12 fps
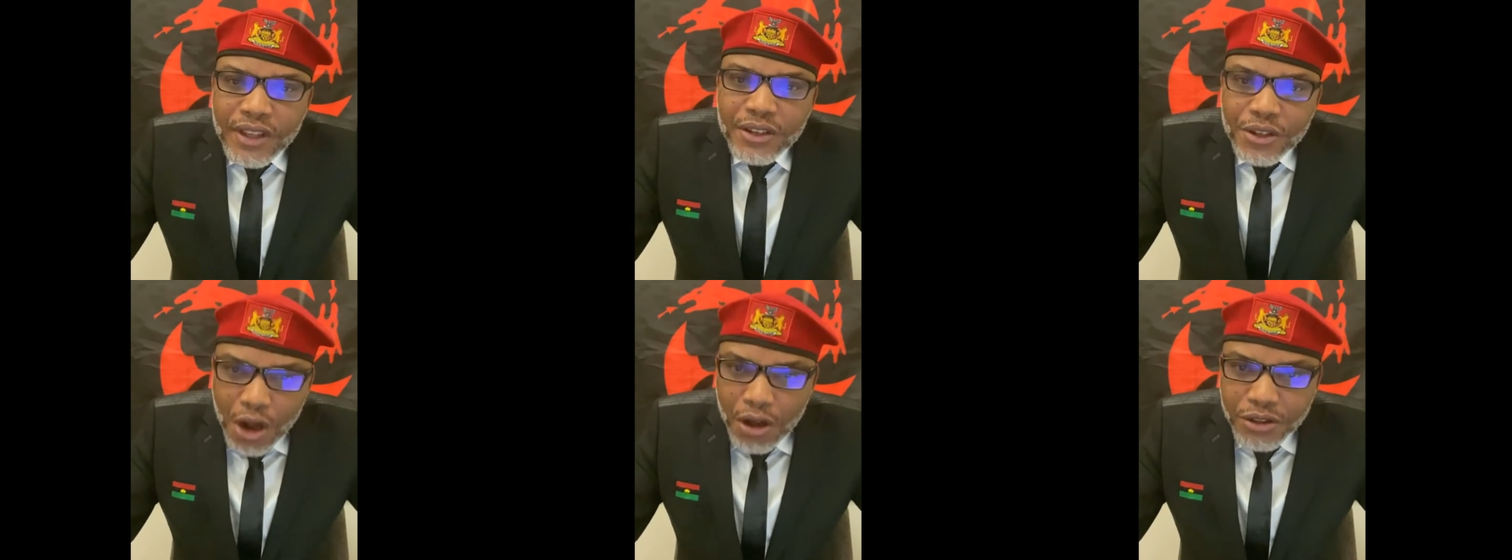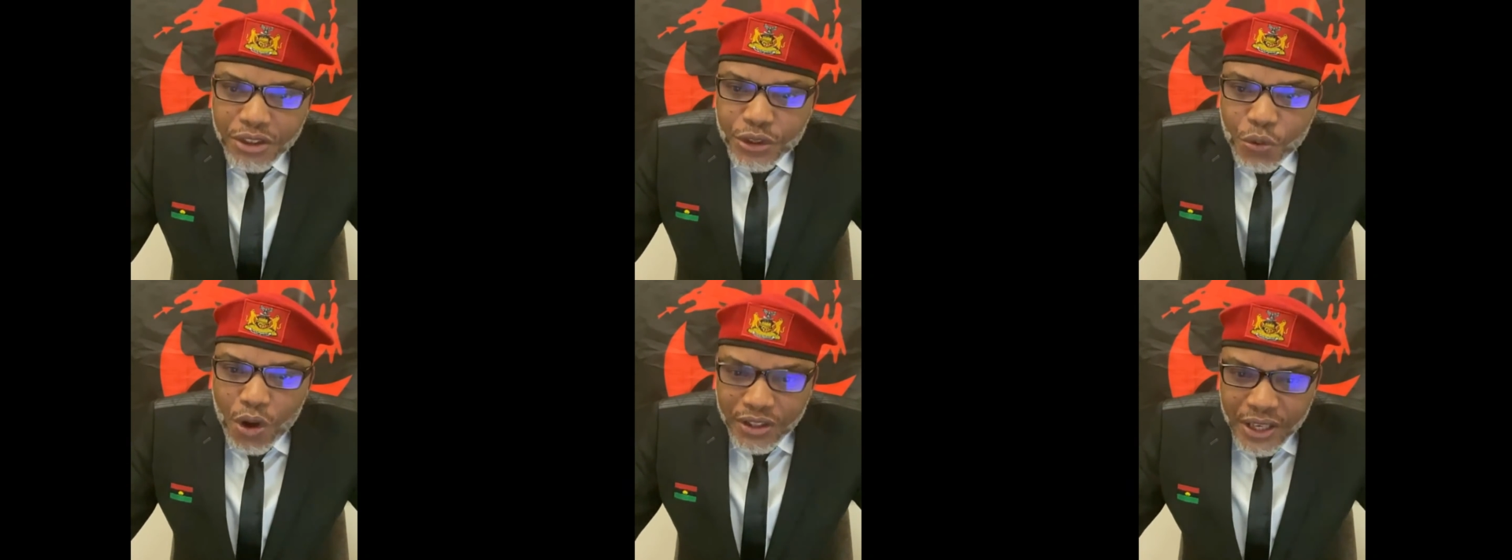
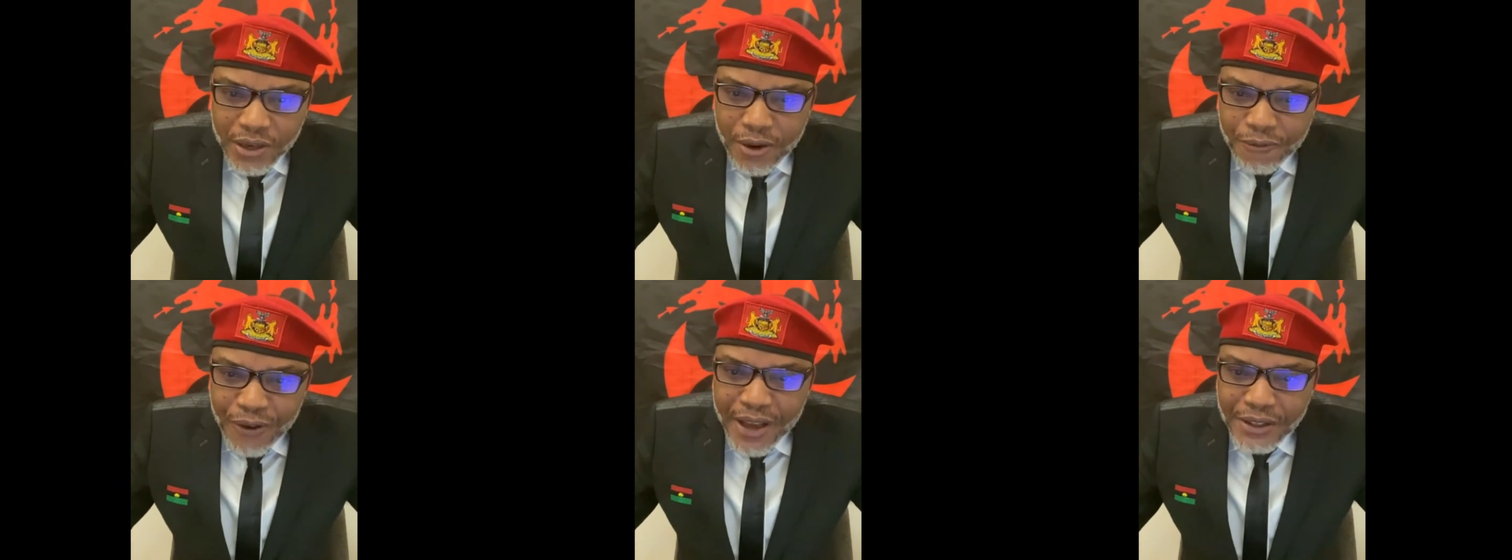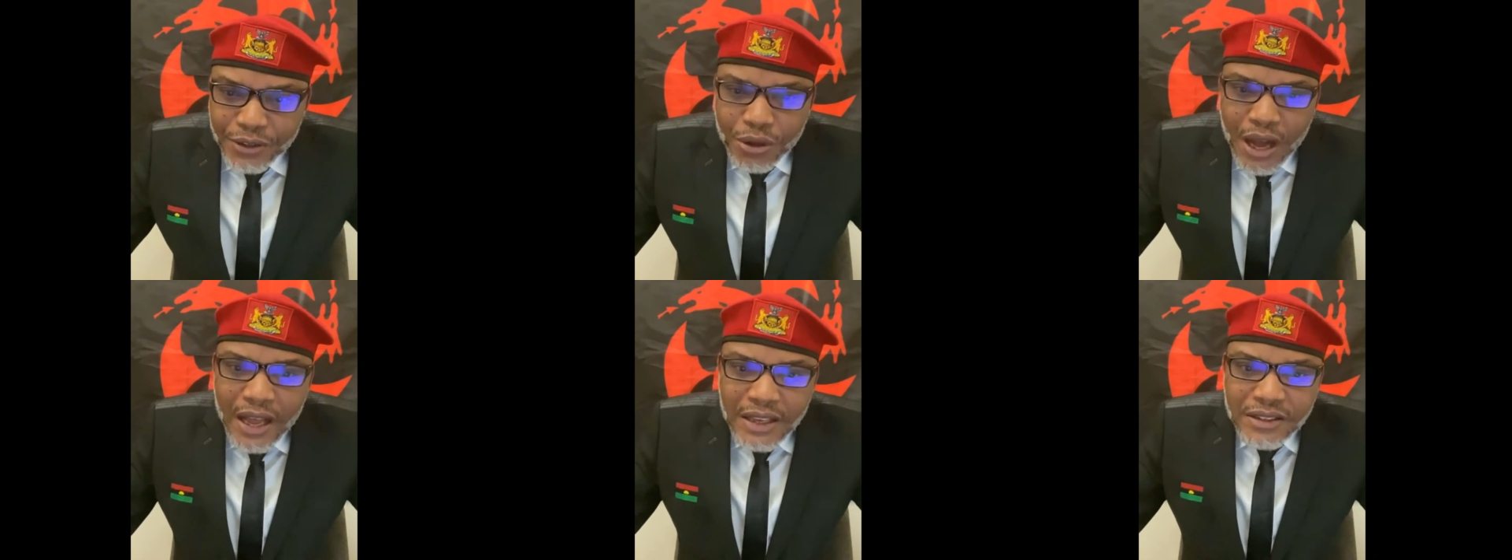launched what he referred
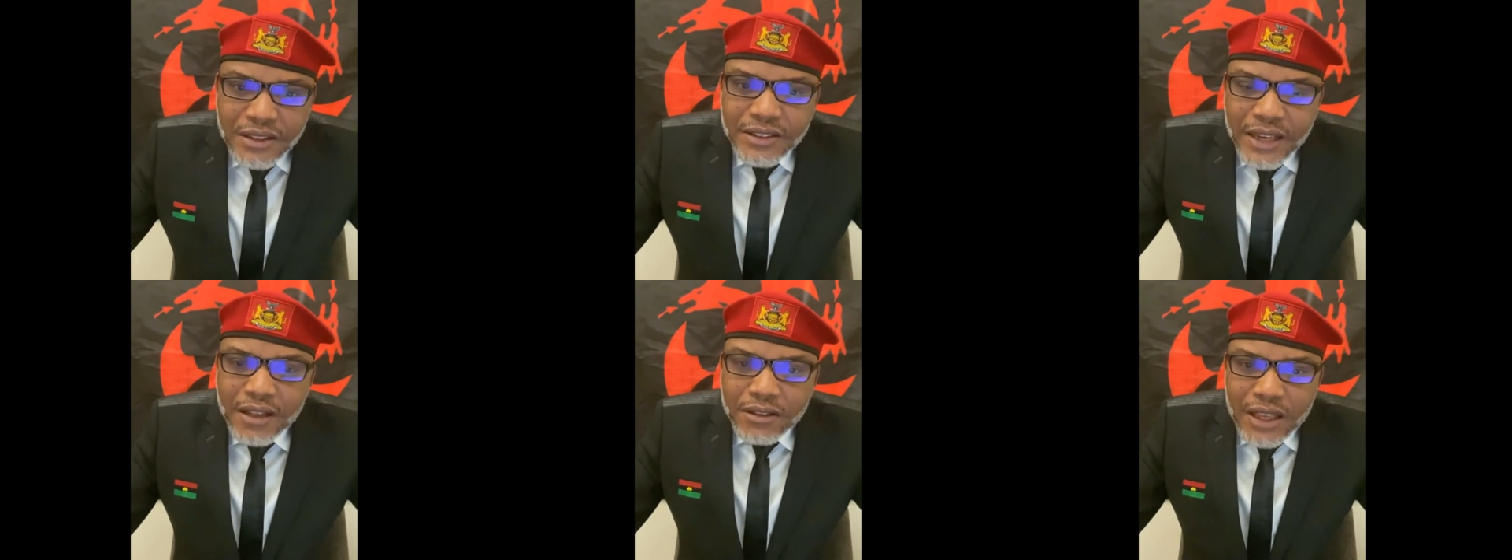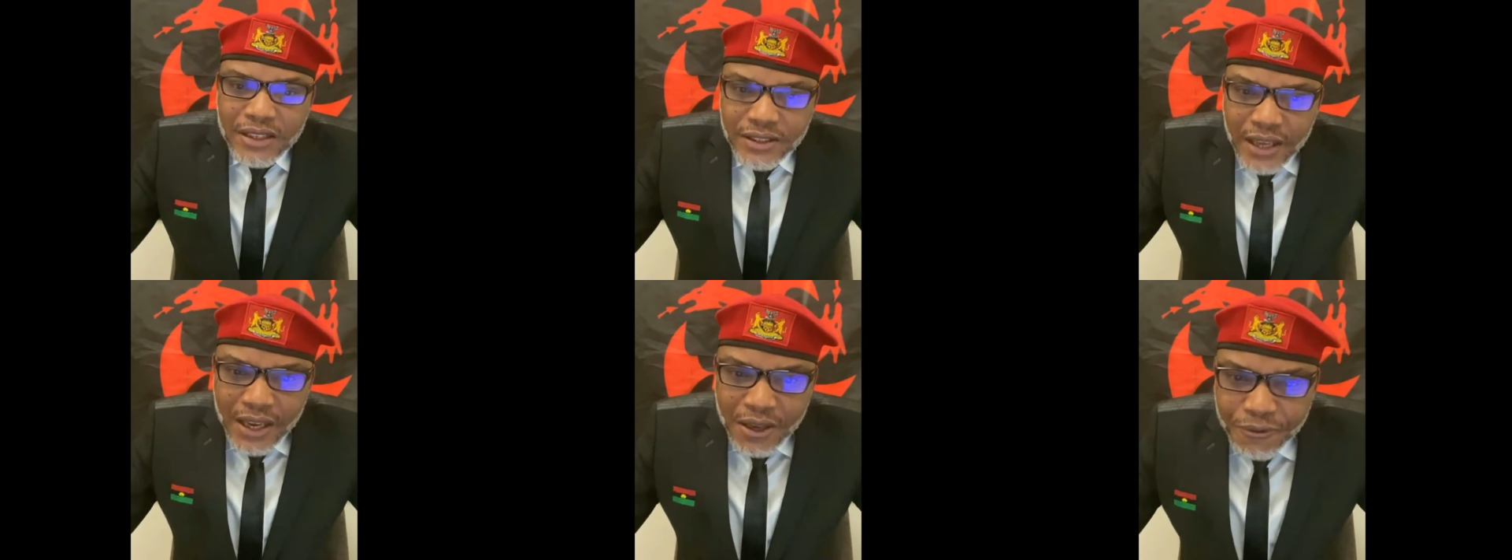to as Delta
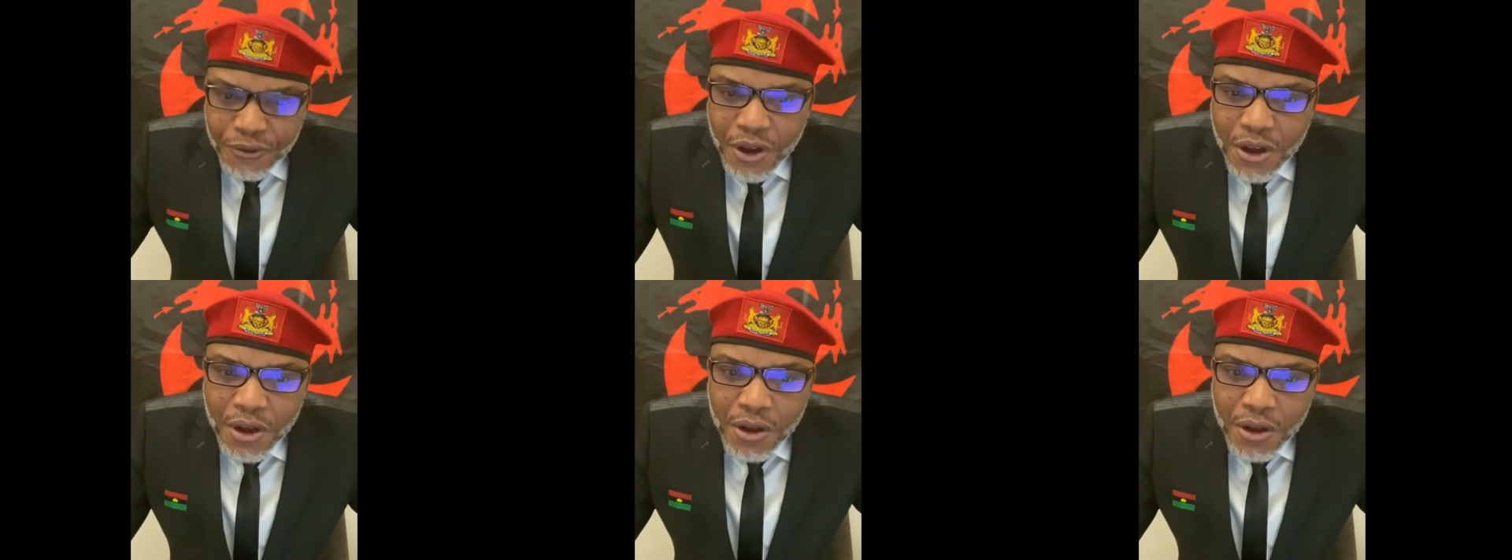Safe